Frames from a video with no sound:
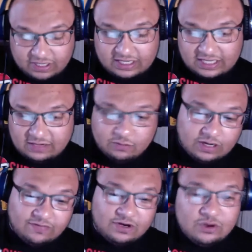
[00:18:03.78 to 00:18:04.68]
like
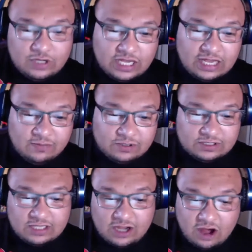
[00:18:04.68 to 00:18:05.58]
whatever new game
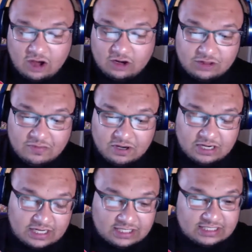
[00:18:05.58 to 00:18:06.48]
was hot on the market
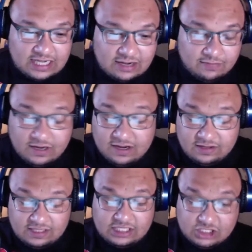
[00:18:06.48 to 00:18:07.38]
at the time,
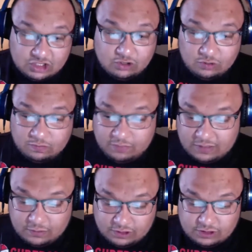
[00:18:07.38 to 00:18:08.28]
they show
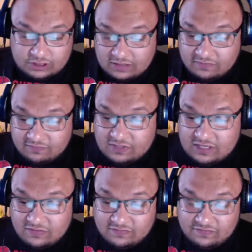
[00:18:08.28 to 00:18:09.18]
people using
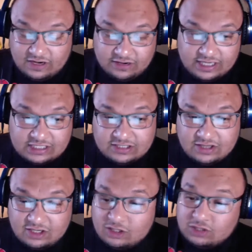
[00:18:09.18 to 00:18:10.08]
different variations of the
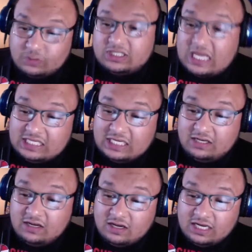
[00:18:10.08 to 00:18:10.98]
console, which they did
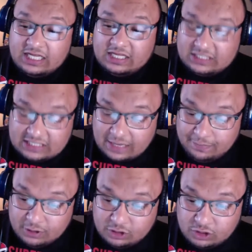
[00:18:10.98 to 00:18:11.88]
in this
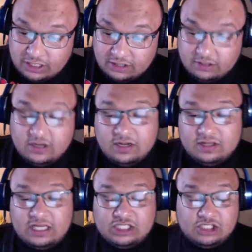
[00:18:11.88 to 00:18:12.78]
debut trailer.
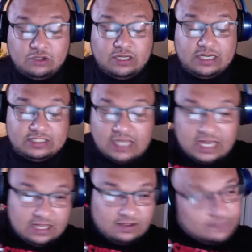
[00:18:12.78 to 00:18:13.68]
They showcased,
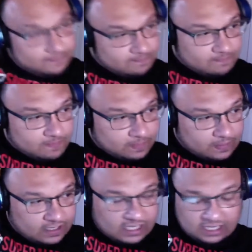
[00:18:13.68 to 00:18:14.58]
hey,
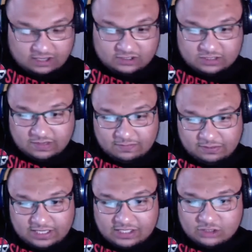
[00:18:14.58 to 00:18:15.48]
here's somebody
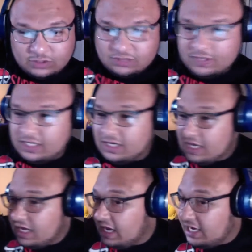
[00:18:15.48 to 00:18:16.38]
playing the Switch Mini,
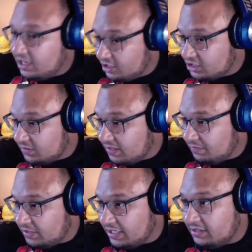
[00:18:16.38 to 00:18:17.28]
and here's somebody
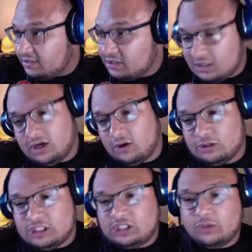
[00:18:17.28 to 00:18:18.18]
playing the OG
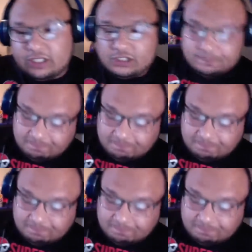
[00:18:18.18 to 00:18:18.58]
Switch.